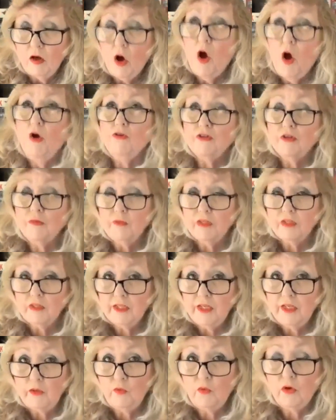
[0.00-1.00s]

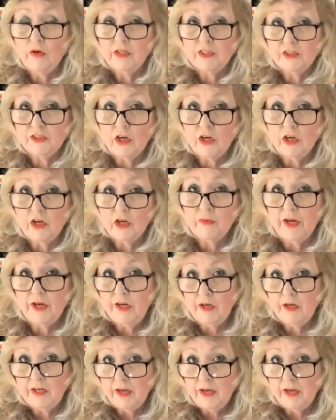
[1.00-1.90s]
ultimately were exonerated